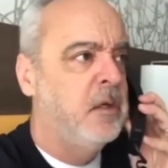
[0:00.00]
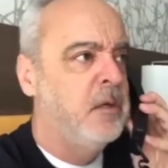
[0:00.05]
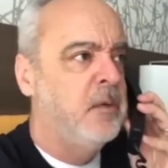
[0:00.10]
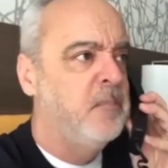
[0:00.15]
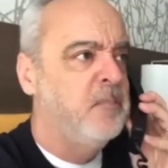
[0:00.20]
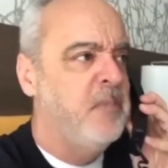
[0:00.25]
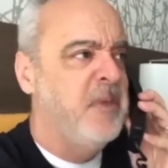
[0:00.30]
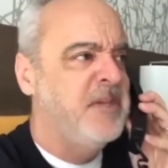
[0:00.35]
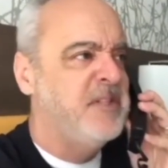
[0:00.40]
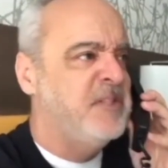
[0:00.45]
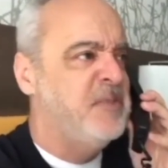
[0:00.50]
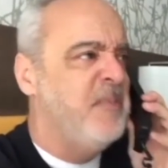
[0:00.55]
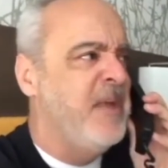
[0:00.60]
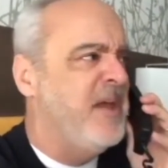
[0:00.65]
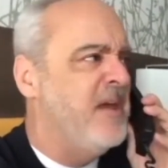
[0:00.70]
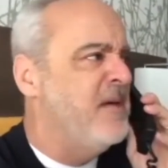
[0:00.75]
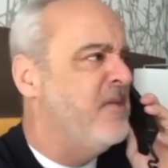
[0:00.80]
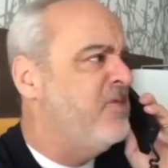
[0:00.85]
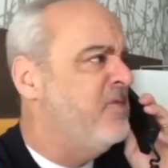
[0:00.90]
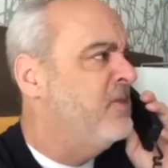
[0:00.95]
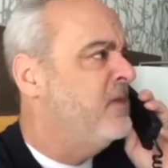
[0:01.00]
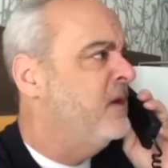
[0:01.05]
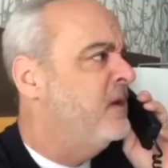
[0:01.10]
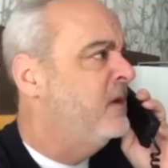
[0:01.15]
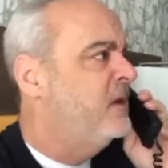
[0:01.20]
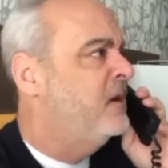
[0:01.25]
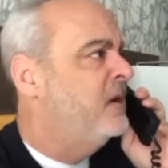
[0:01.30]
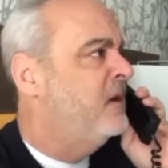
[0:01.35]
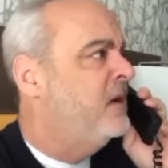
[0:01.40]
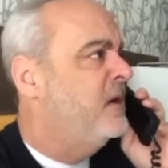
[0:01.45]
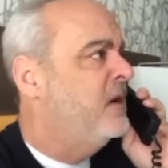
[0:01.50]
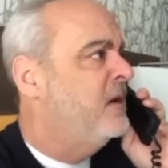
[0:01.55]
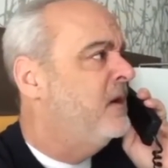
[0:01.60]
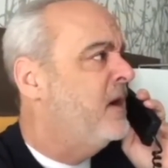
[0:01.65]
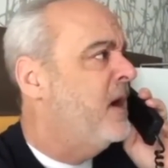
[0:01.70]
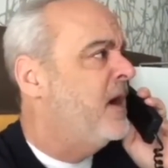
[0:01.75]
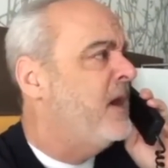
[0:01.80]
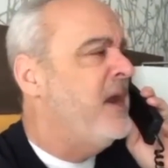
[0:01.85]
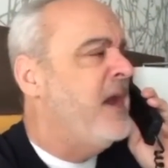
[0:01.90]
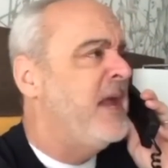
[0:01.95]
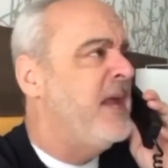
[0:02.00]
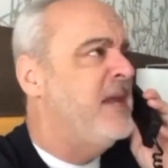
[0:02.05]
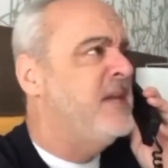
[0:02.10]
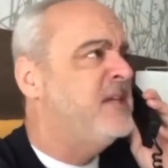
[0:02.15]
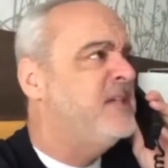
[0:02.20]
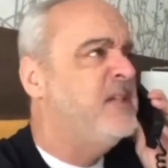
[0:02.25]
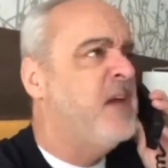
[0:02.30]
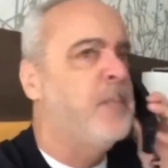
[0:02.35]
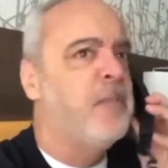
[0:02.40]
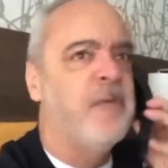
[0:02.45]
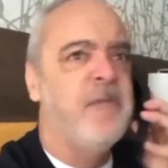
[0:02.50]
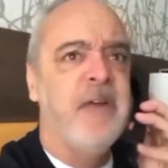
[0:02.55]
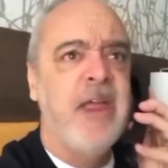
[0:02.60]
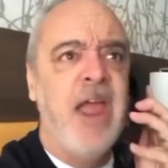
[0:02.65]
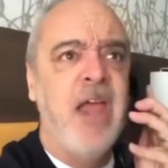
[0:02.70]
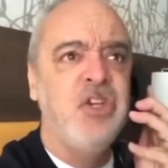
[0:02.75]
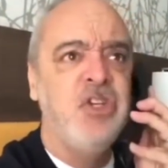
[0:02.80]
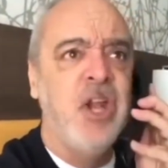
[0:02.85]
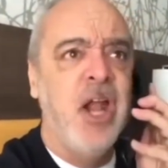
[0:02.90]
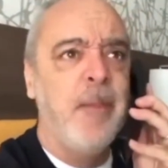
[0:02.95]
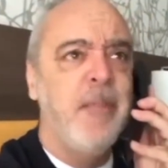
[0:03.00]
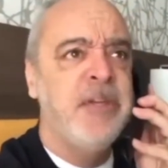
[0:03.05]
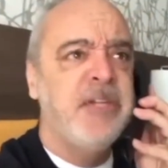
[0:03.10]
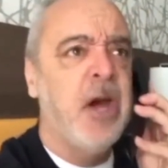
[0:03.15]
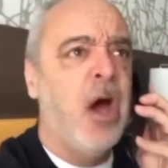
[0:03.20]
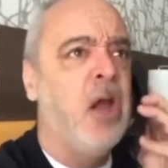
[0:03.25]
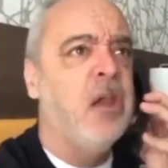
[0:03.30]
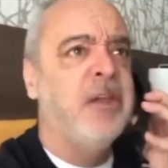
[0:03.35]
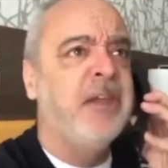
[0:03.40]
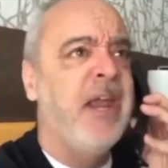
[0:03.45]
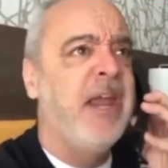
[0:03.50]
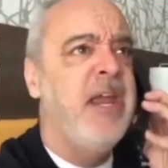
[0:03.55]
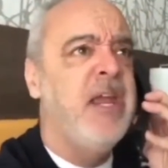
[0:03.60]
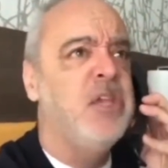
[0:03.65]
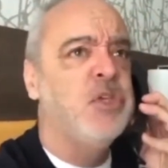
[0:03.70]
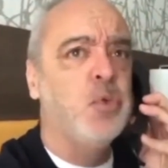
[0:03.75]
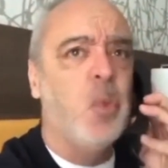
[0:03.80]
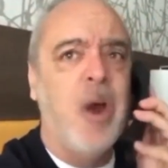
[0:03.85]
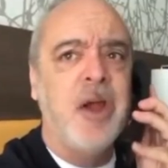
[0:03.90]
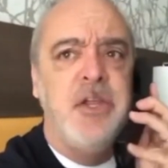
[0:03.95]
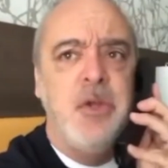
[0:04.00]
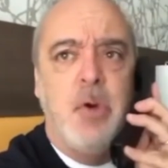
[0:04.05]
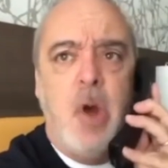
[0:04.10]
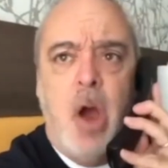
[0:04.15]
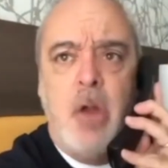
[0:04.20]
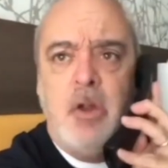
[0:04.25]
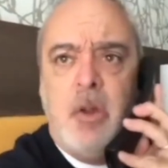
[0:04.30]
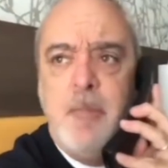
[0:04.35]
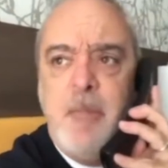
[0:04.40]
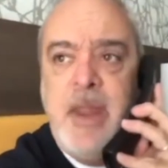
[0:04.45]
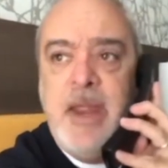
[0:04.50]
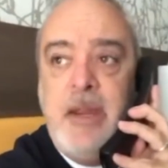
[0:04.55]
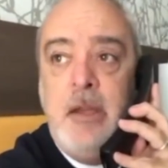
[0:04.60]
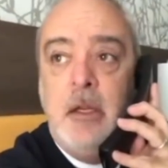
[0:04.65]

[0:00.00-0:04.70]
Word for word: Miss Smith? Honey, it is summer vacation. I'm at the Holiday Inns. Why are you calling me?